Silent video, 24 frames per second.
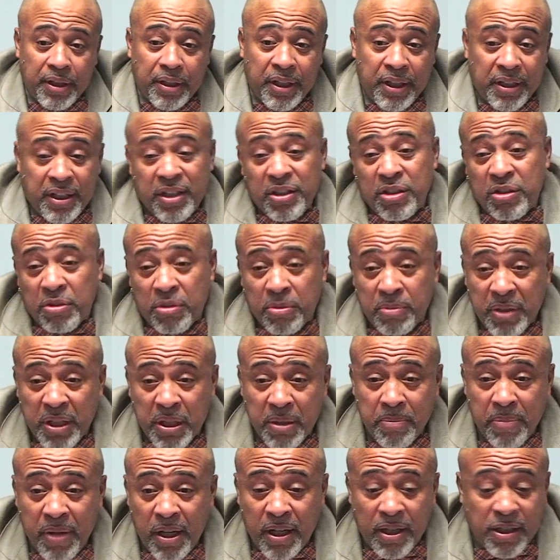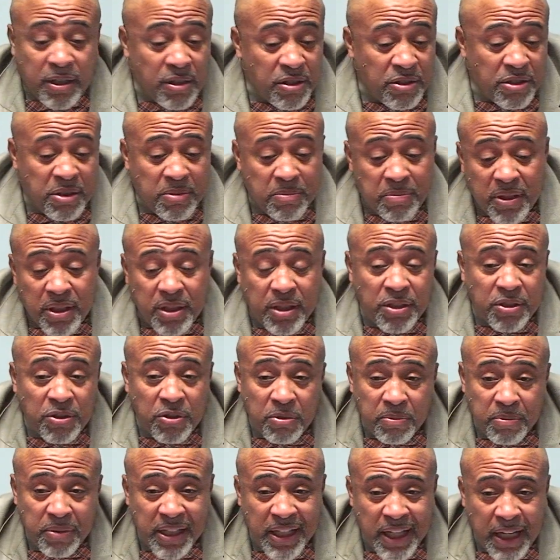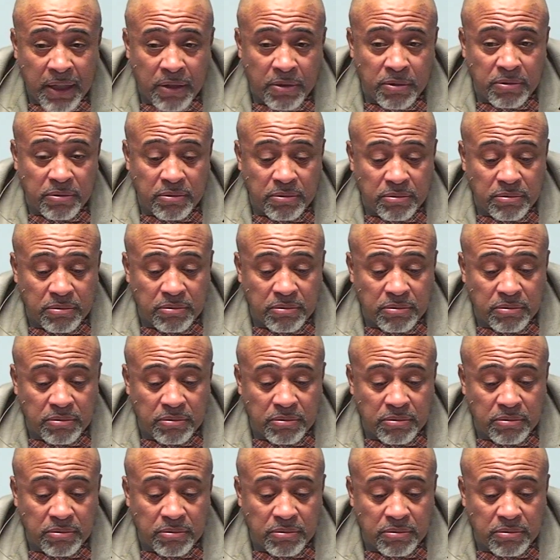And then you're gonna be embarrassed because your business gonna be out.